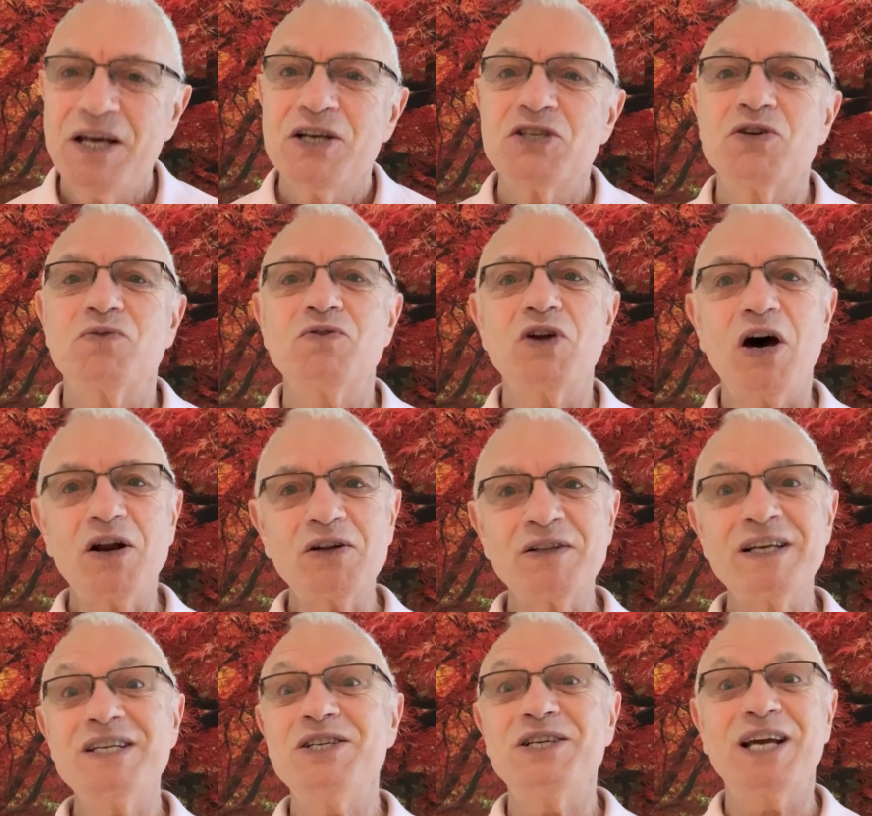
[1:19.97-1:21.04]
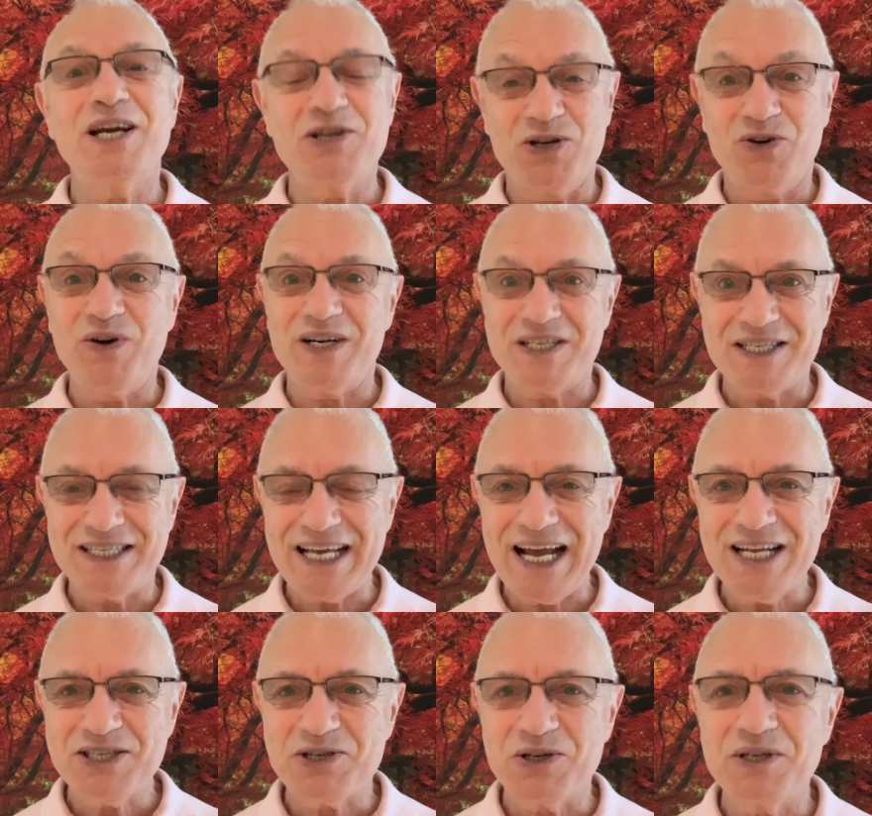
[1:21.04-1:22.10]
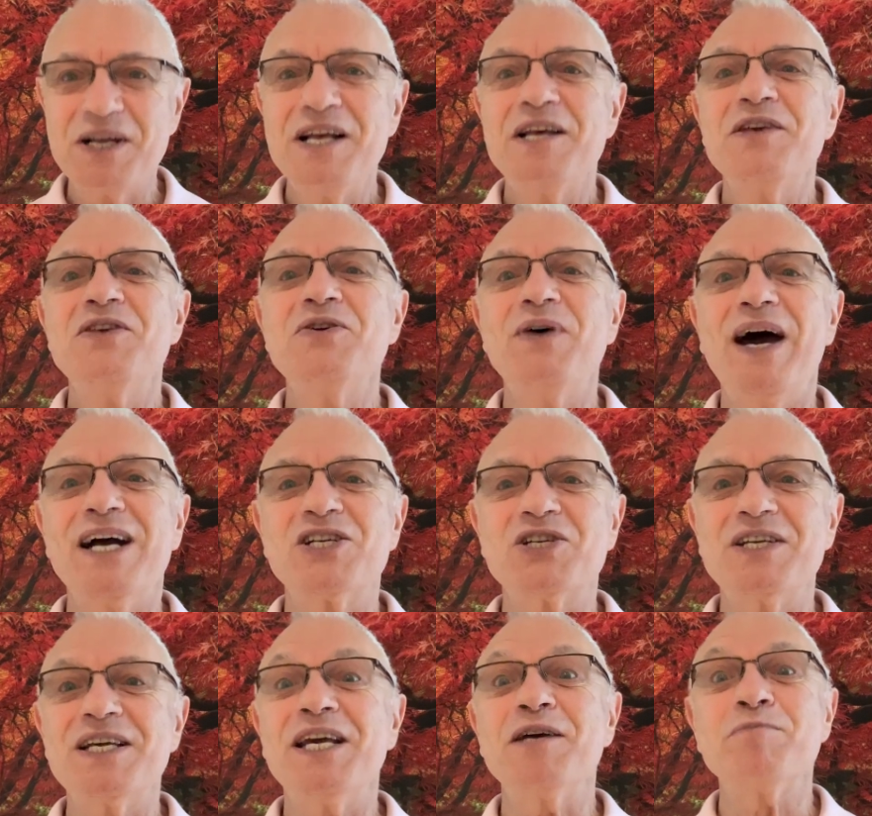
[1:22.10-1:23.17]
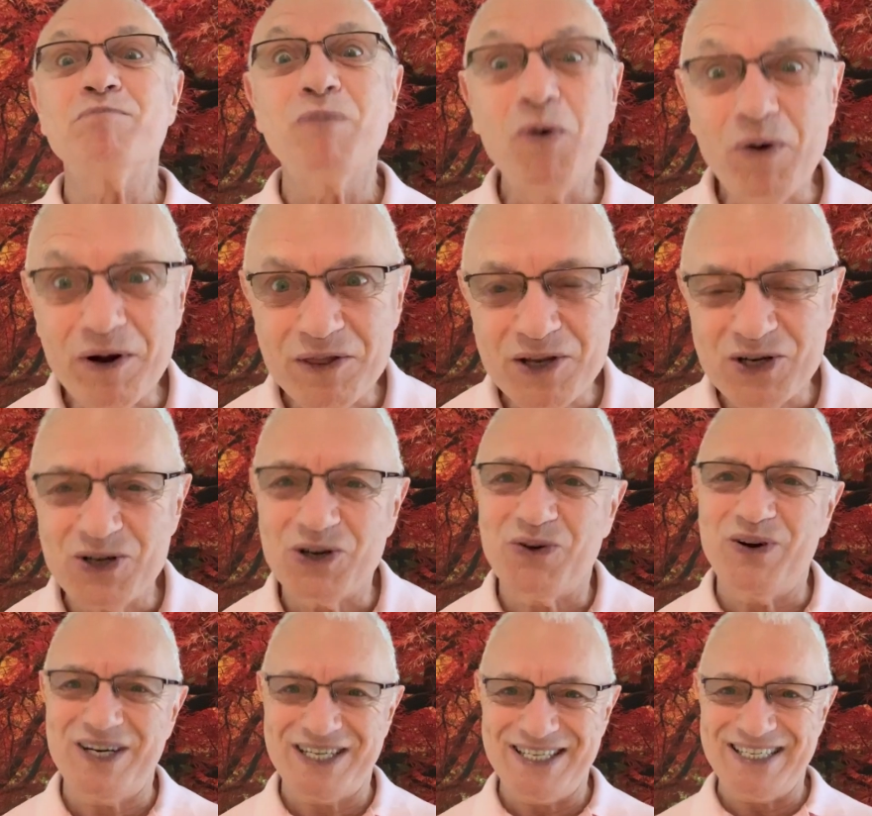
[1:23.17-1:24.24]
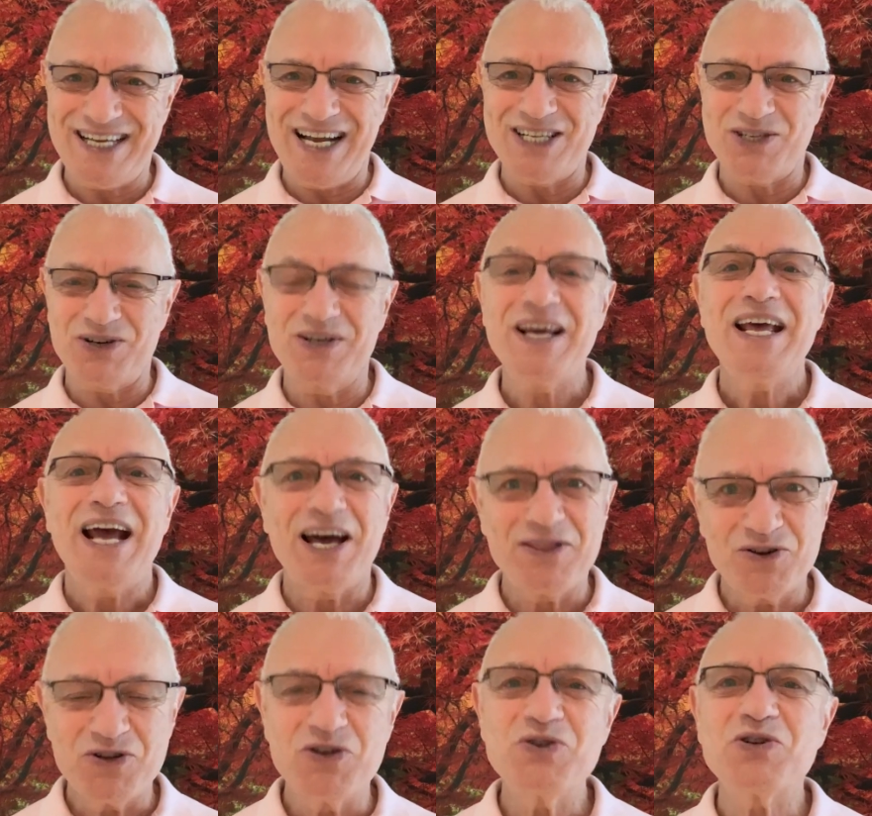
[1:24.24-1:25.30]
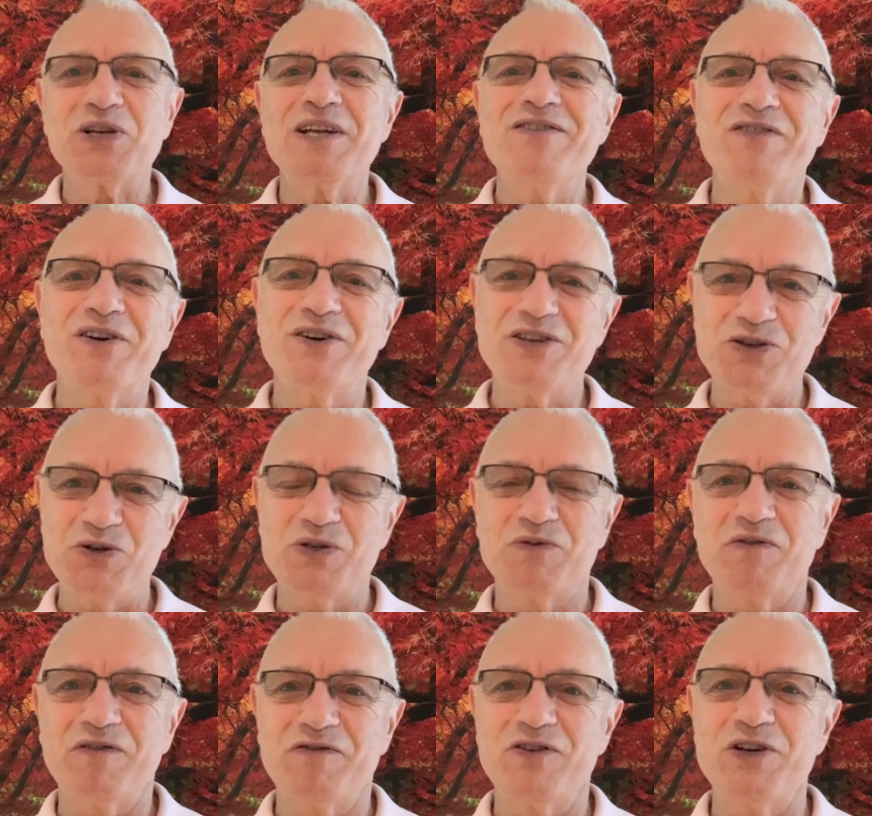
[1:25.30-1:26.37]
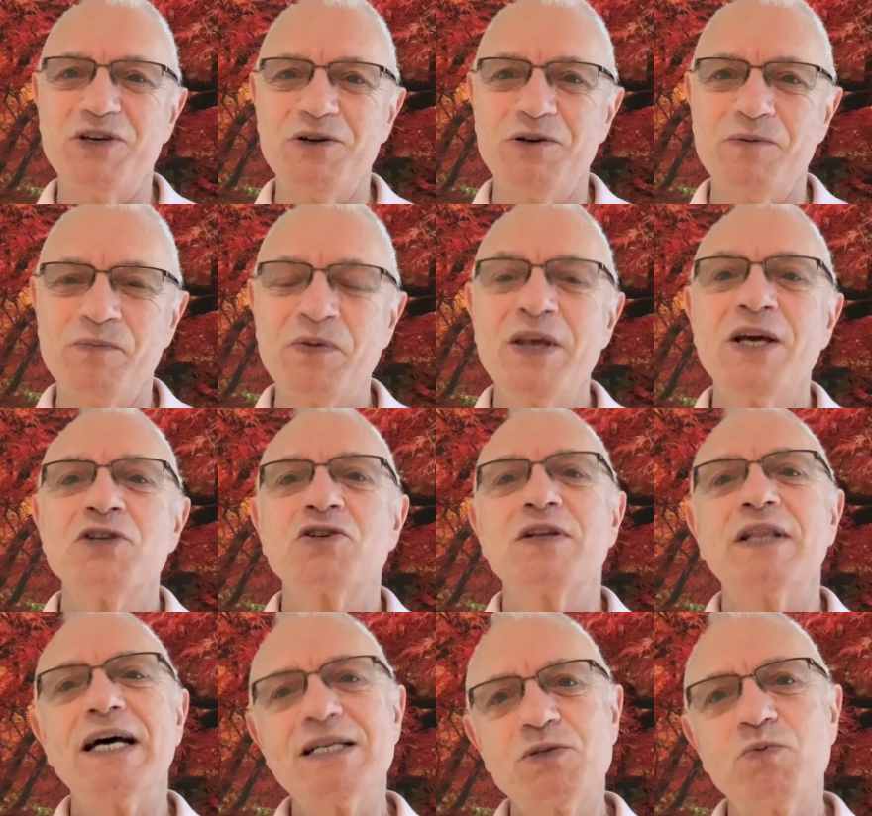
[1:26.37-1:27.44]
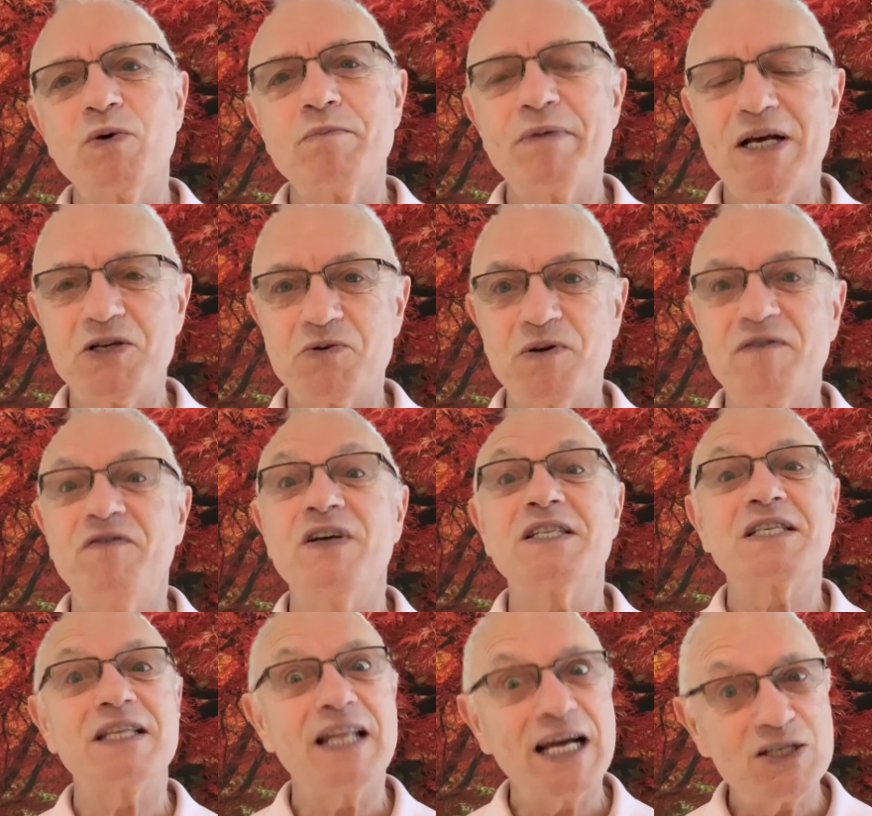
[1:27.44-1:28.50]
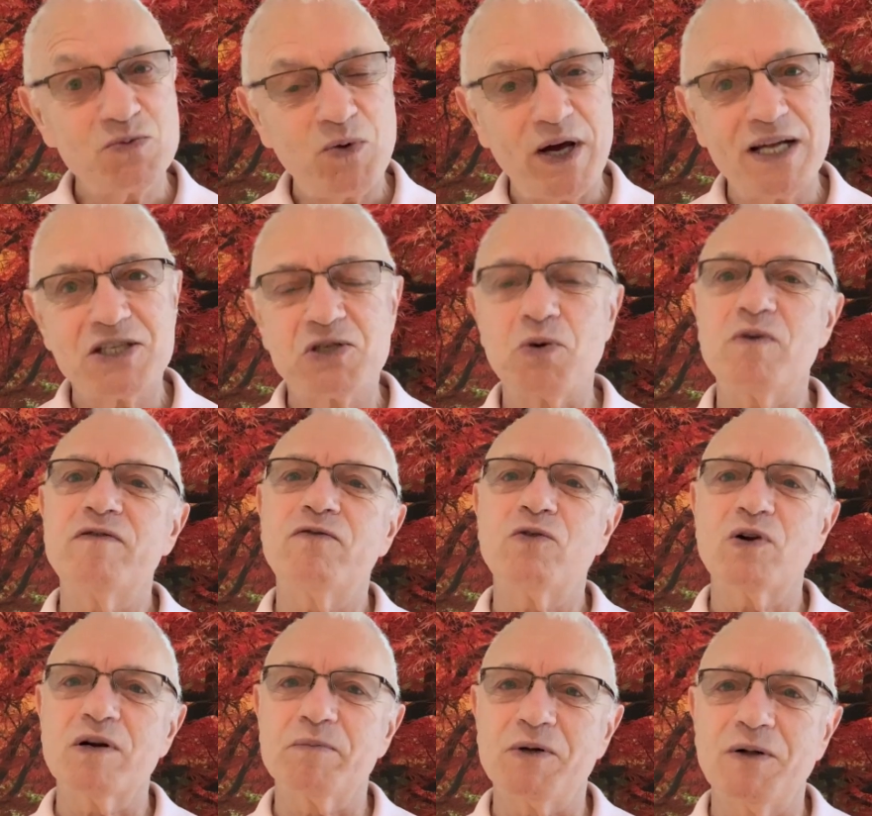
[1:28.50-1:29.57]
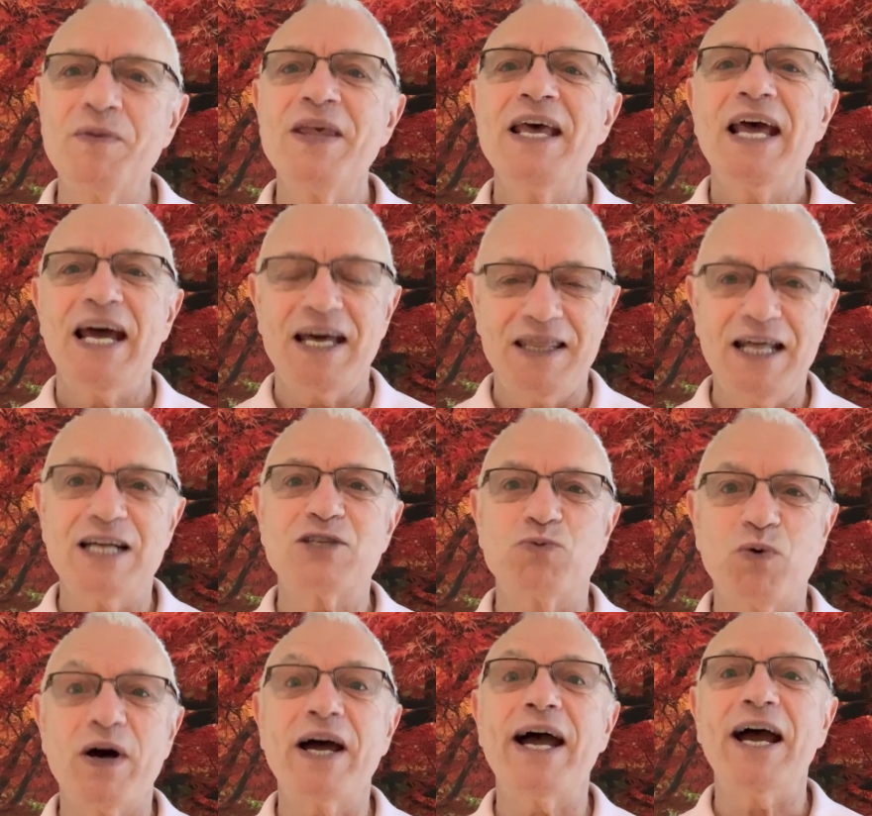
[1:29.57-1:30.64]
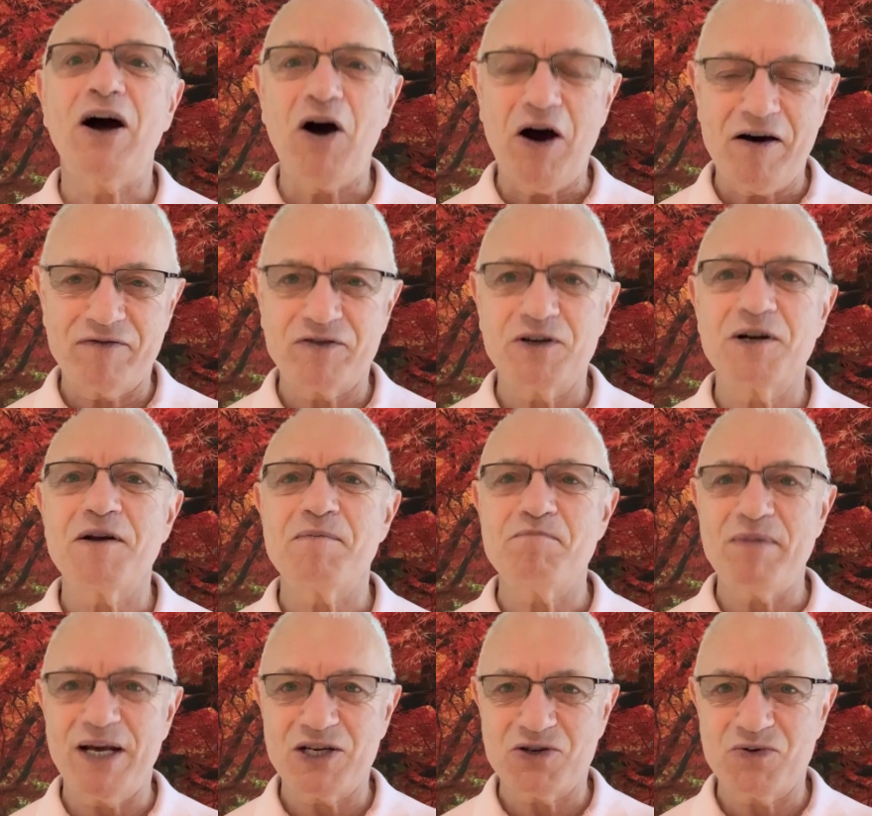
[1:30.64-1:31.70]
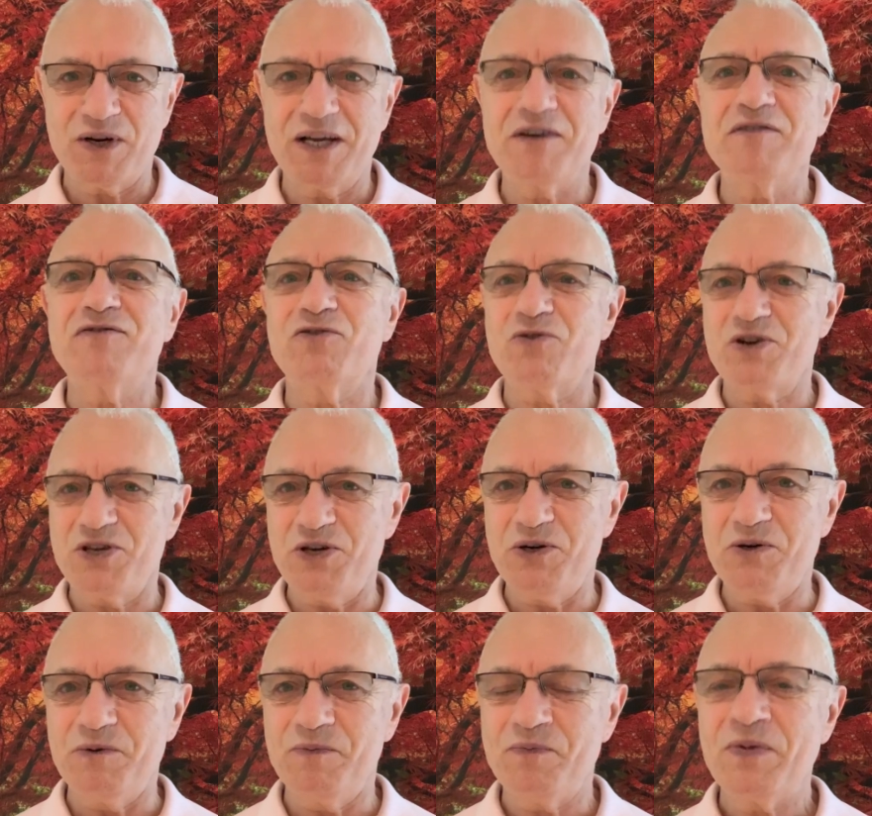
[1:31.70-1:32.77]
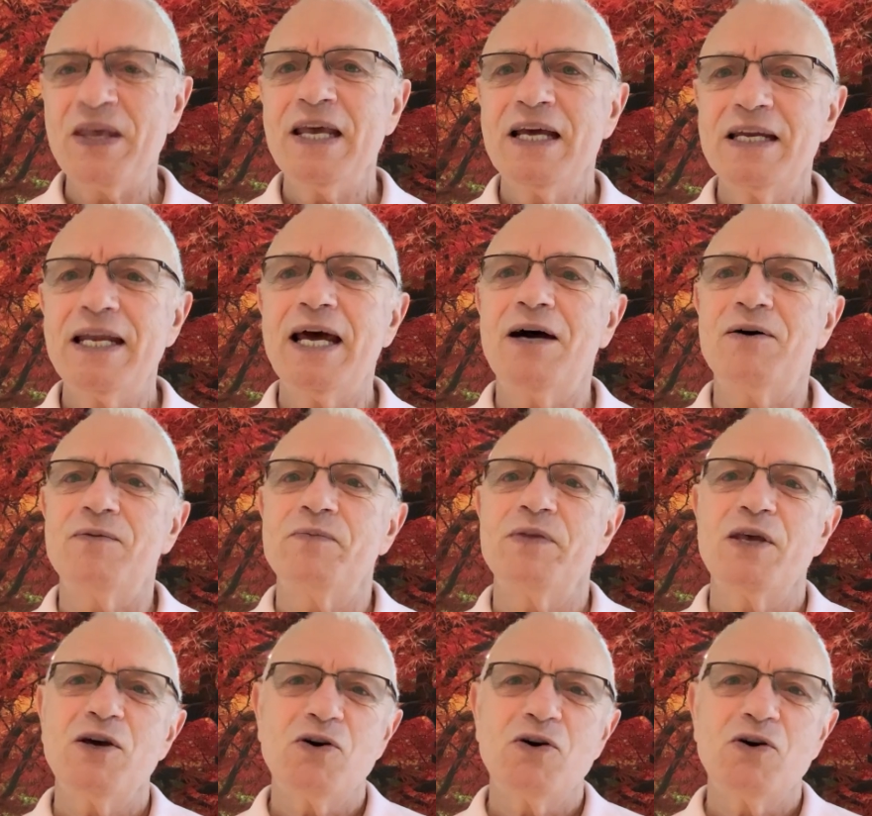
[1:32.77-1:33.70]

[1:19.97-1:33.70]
So not only do you get your questions answered, you actually get more than your questions answered, and they're usually very useful for you. So that's where mentoring fits, and that's why it's so affordable, and that's why I offer mentoring for you. Now,